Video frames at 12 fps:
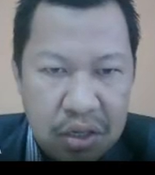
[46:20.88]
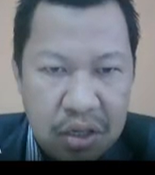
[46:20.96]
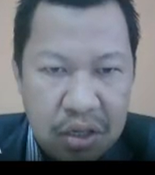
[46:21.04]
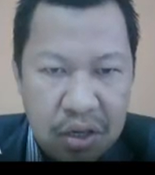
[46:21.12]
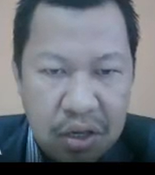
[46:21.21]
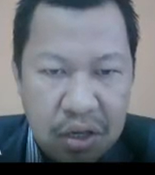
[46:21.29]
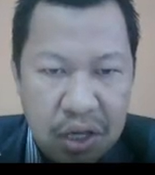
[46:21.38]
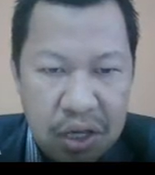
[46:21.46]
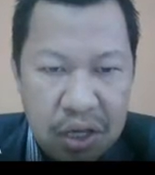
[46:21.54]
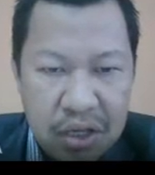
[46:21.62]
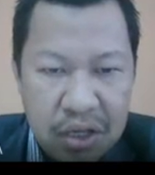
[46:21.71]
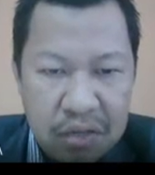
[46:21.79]
Okay,
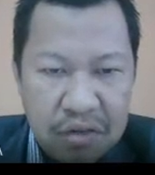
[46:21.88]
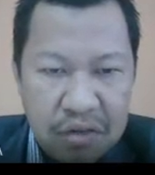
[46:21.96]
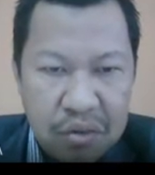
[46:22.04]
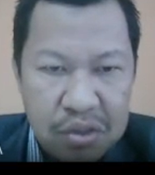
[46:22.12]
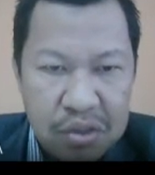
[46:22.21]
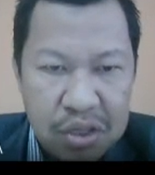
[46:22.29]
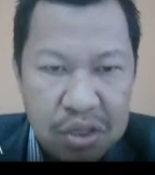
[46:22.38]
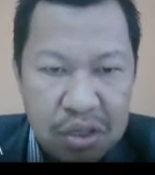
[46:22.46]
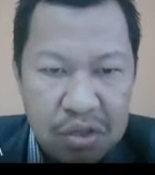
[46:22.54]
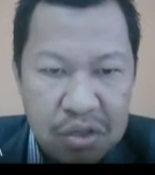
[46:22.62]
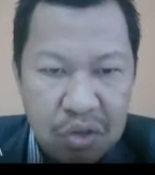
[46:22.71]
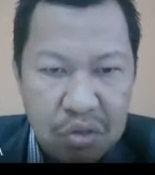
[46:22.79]
the frequency
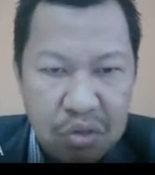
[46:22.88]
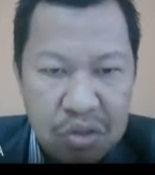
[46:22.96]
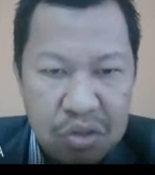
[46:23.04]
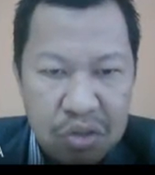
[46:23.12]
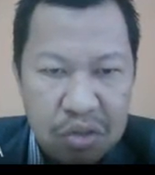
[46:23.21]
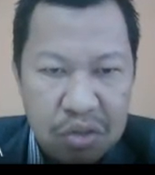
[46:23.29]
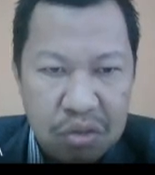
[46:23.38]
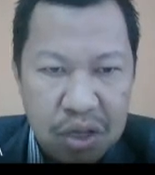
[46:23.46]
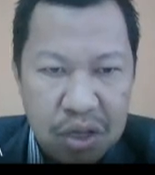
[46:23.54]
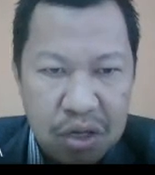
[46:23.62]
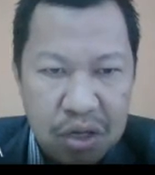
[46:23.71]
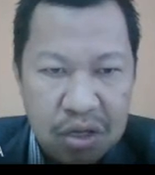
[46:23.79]
is almost similar to
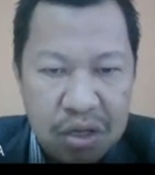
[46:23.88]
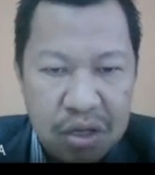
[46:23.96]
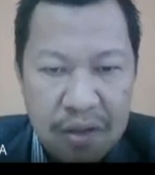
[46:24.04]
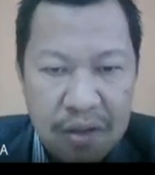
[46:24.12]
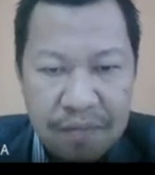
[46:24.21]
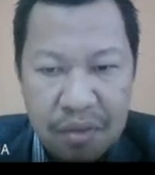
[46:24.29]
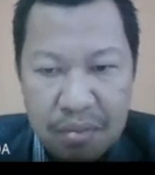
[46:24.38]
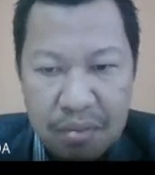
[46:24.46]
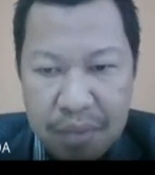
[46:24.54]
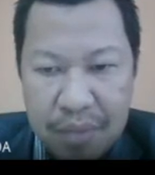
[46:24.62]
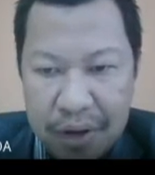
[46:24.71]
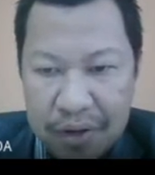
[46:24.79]
carrier,
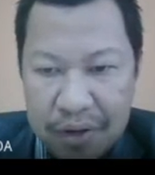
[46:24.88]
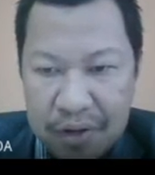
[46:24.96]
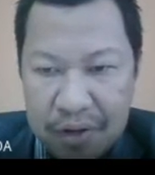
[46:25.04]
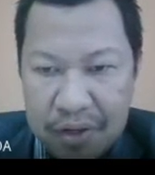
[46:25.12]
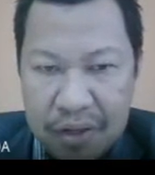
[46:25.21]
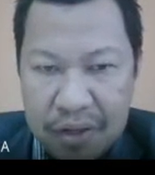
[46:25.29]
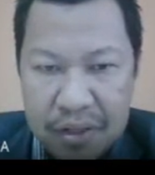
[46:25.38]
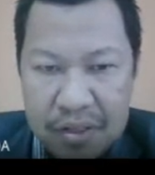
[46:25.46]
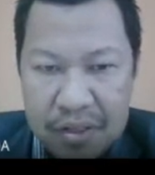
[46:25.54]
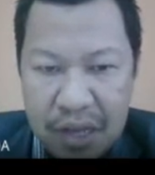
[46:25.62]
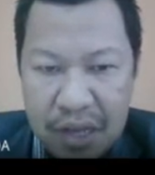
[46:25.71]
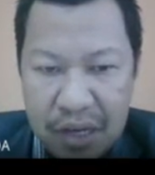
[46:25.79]
but it is
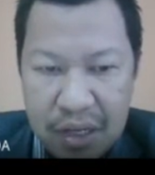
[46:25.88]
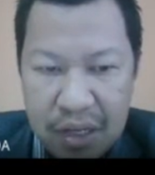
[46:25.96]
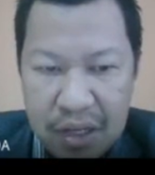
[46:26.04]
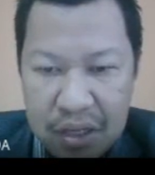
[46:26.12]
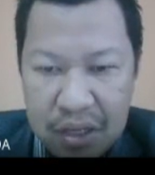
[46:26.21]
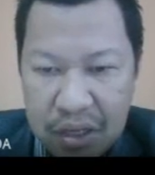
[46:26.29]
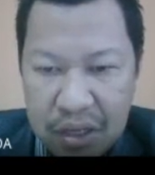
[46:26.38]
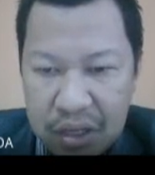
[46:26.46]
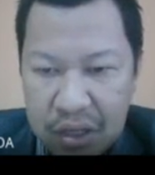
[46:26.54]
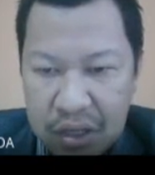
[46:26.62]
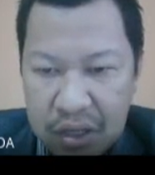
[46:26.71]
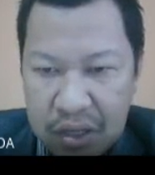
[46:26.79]
slightly
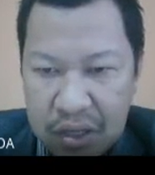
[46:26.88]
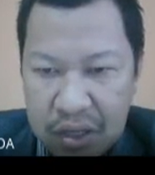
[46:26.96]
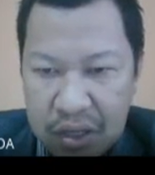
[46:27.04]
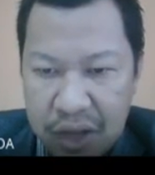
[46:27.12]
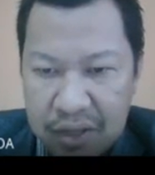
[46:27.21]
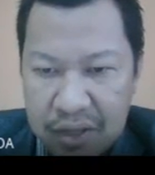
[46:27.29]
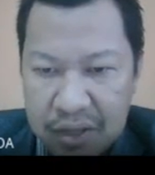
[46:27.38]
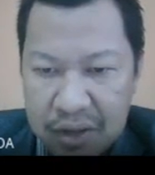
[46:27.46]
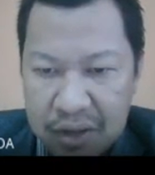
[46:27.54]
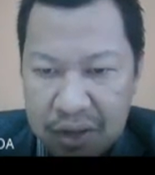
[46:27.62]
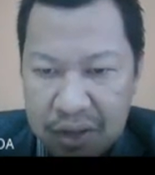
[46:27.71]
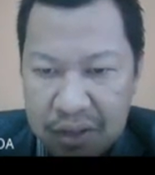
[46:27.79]
higher,
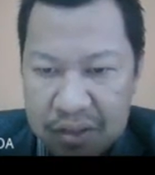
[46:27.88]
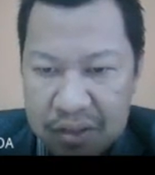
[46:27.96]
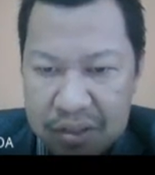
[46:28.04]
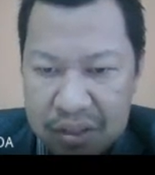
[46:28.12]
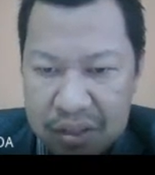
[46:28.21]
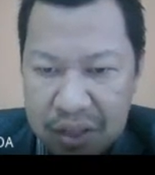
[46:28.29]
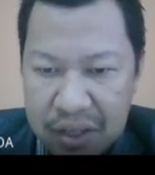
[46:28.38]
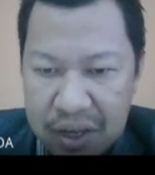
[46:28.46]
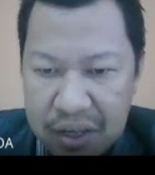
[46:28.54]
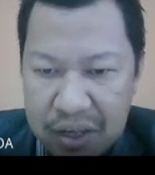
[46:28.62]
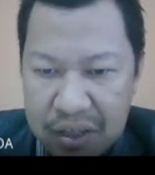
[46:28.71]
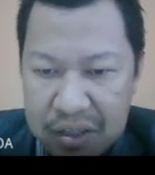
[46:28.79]
right? This is the
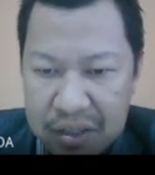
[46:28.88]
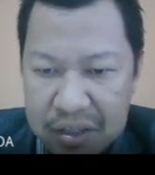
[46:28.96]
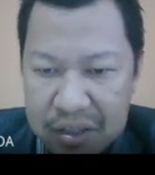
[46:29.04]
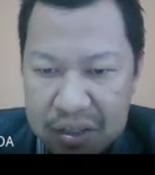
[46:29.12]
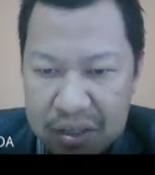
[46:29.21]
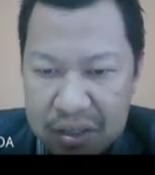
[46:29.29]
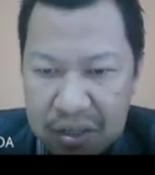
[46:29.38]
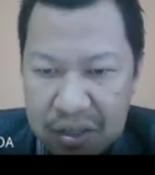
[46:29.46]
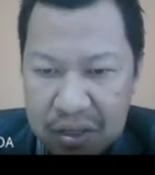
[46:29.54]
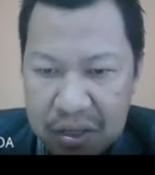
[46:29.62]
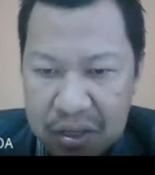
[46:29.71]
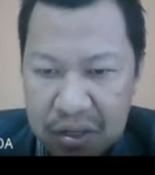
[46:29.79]
carrier, this is
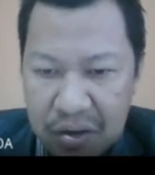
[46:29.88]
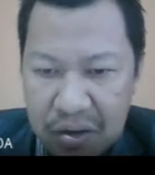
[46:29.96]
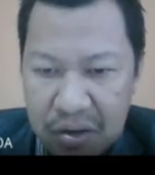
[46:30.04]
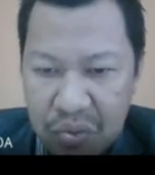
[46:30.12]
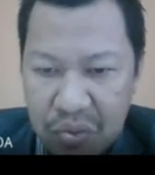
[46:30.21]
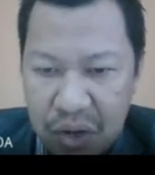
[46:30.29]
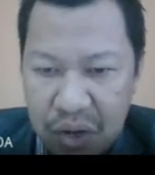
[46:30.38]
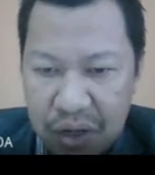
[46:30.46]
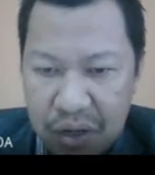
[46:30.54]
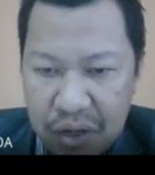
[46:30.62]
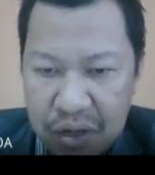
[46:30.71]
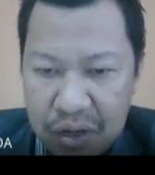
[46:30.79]
only
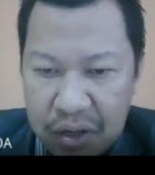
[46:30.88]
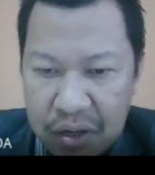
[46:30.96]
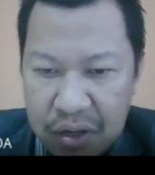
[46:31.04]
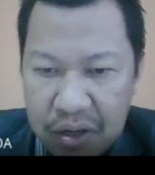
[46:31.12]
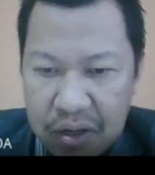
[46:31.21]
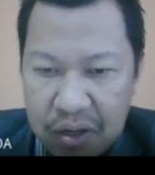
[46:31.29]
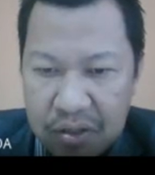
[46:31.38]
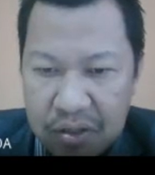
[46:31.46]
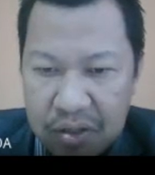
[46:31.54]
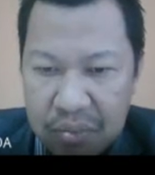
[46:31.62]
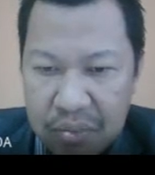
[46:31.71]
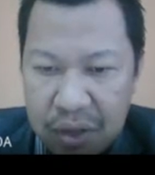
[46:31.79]
one
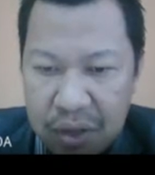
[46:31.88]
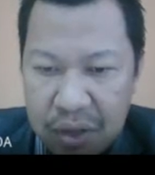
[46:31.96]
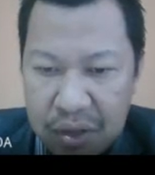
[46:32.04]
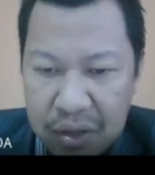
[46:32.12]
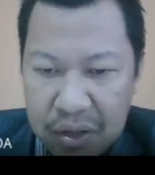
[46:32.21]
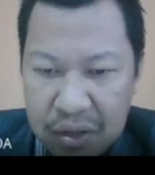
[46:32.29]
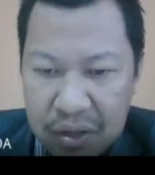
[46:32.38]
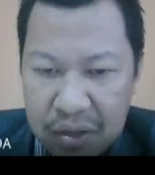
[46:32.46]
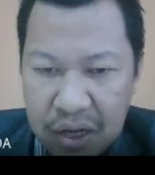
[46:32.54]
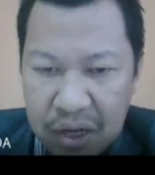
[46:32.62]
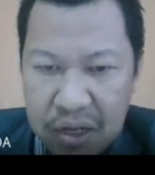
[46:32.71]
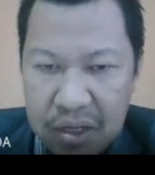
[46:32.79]
sideband,
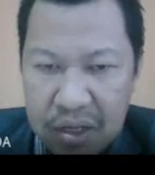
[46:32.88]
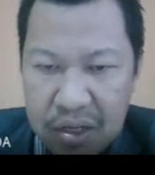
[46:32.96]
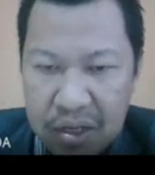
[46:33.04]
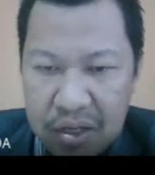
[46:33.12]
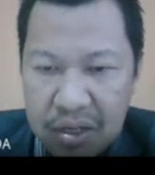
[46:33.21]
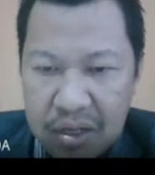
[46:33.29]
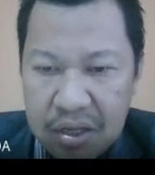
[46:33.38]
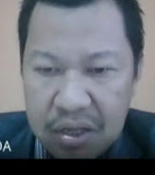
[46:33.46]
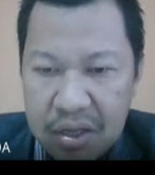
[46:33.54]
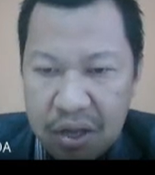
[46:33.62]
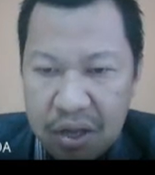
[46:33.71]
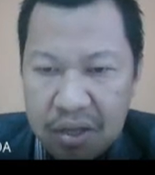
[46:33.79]
slightly
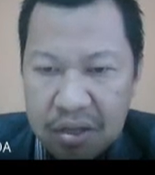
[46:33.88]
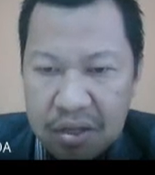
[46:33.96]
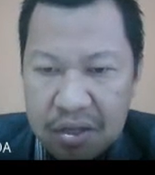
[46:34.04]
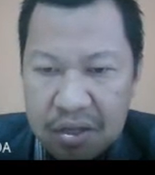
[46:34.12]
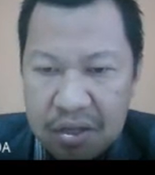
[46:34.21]
higher.